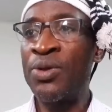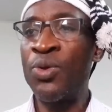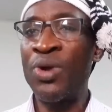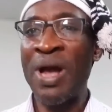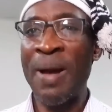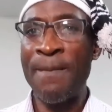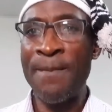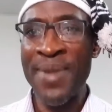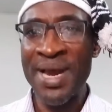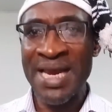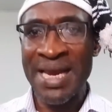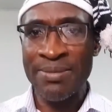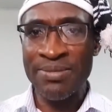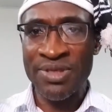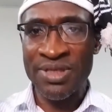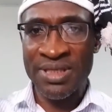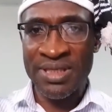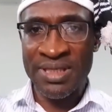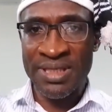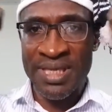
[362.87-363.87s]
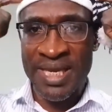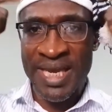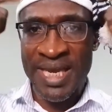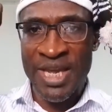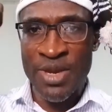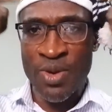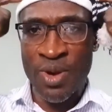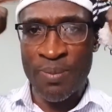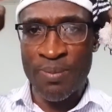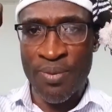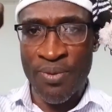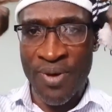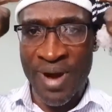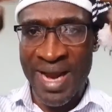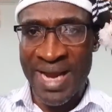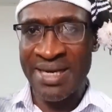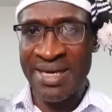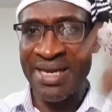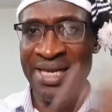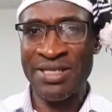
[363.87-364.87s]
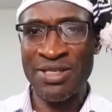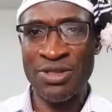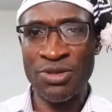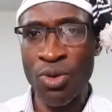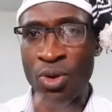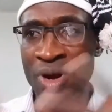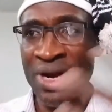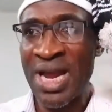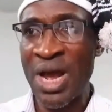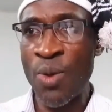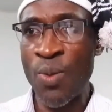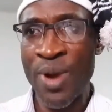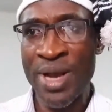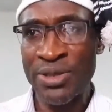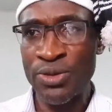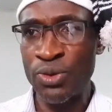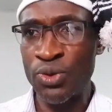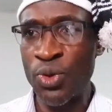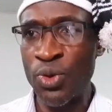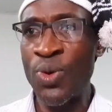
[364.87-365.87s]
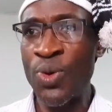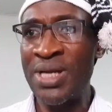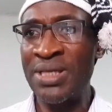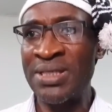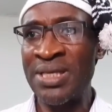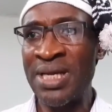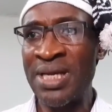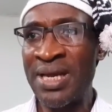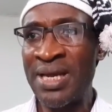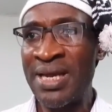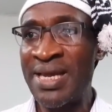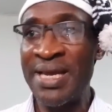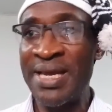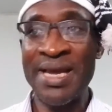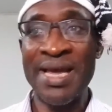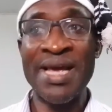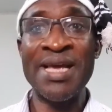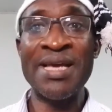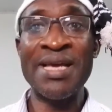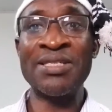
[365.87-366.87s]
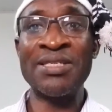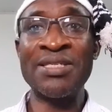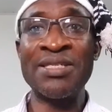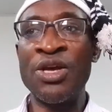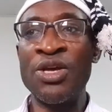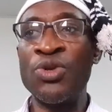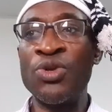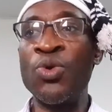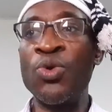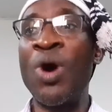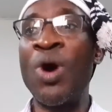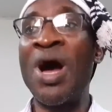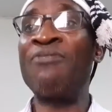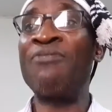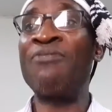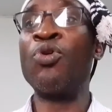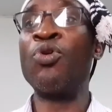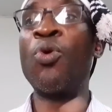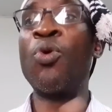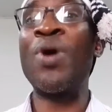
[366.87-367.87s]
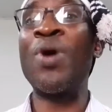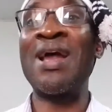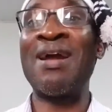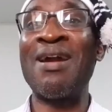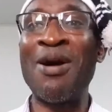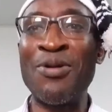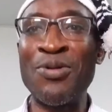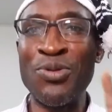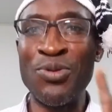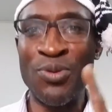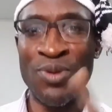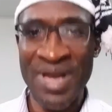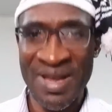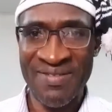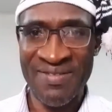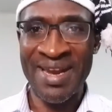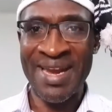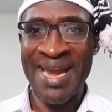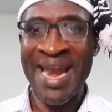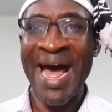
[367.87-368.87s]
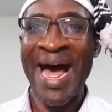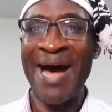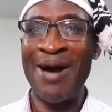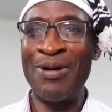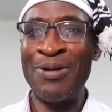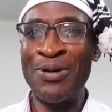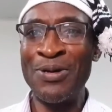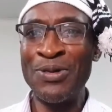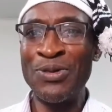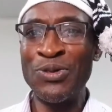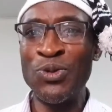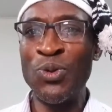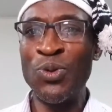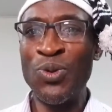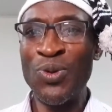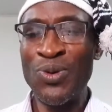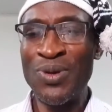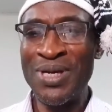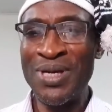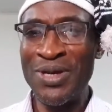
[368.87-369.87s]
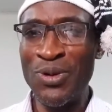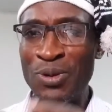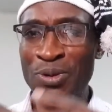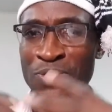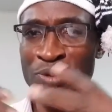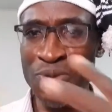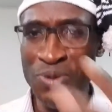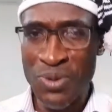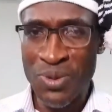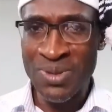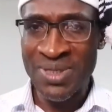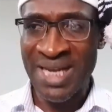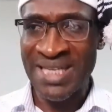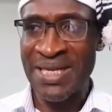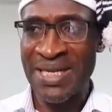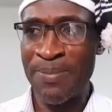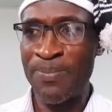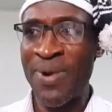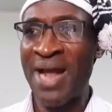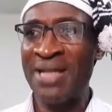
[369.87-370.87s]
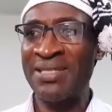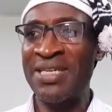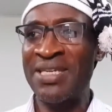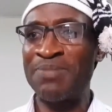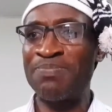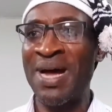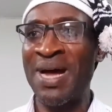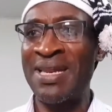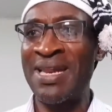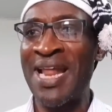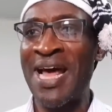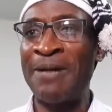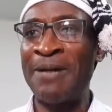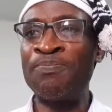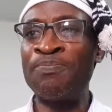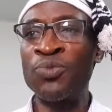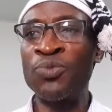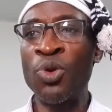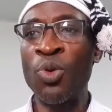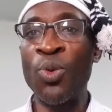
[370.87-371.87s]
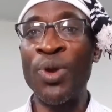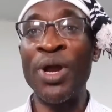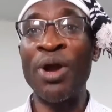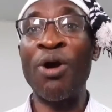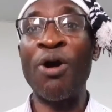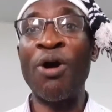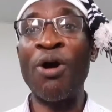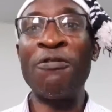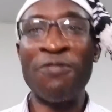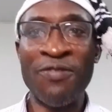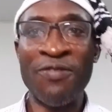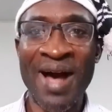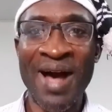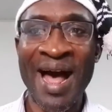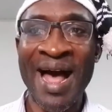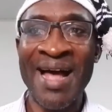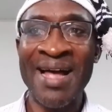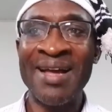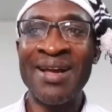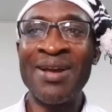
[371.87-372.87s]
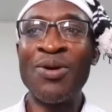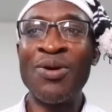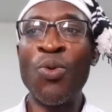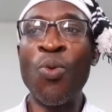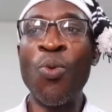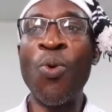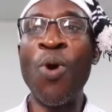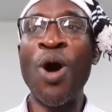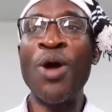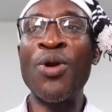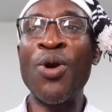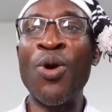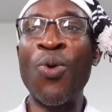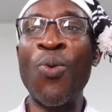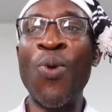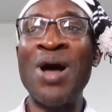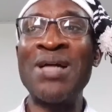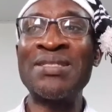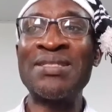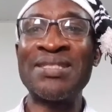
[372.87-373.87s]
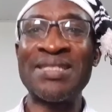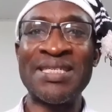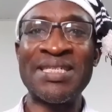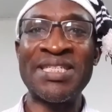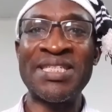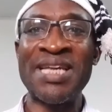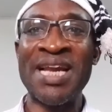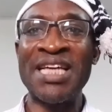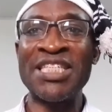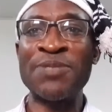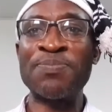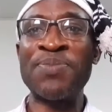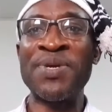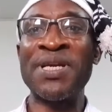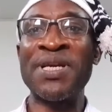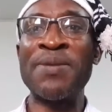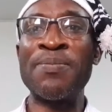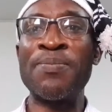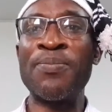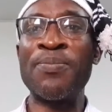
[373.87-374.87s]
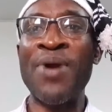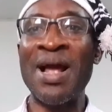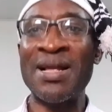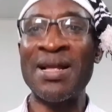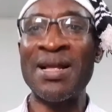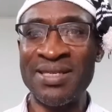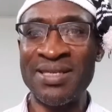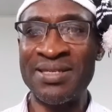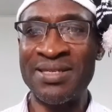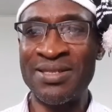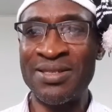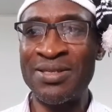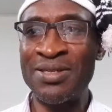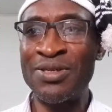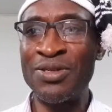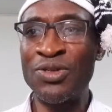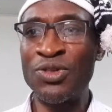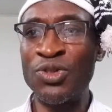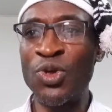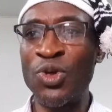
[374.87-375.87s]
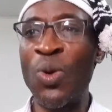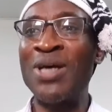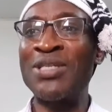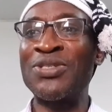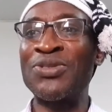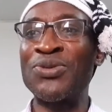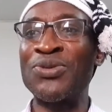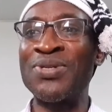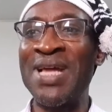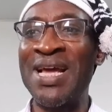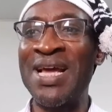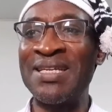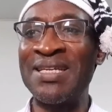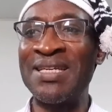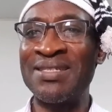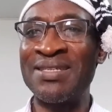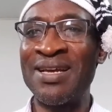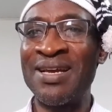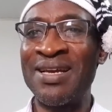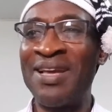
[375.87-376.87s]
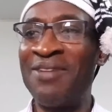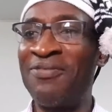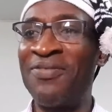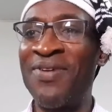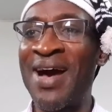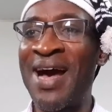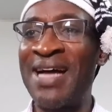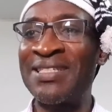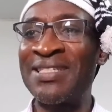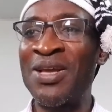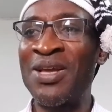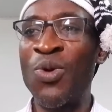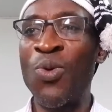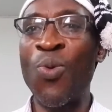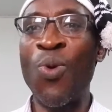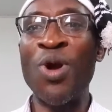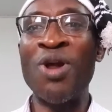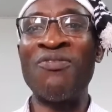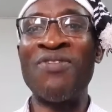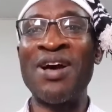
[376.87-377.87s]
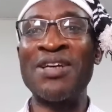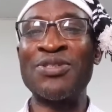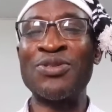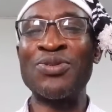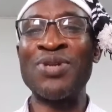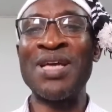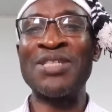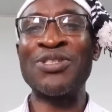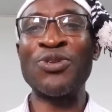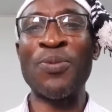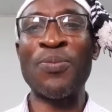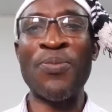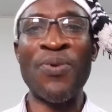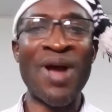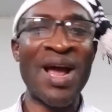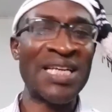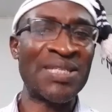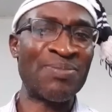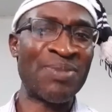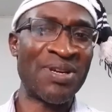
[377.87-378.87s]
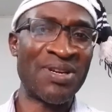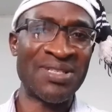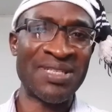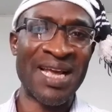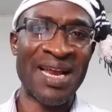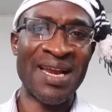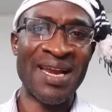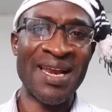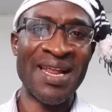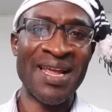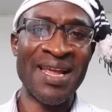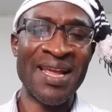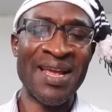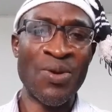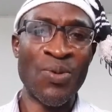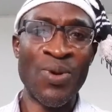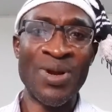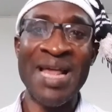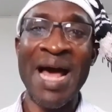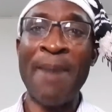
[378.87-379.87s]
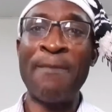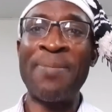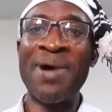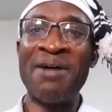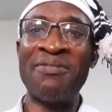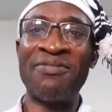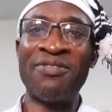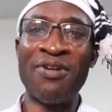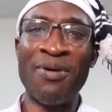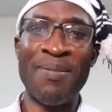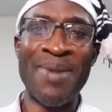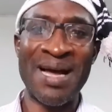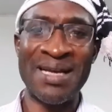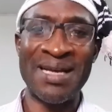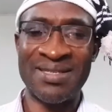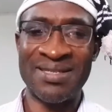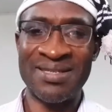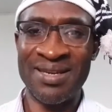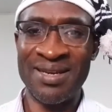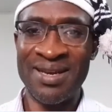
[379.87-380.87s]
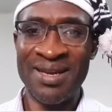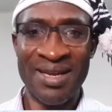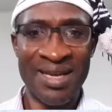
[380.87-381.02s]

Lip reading: you can make them stick in your brain. There's no other way to do it. In case you have no one around you even now to use as a practice partner, we offer one-on-one teaching and speaking practice to our students. In fact, one of our students surprised me recently with her performance.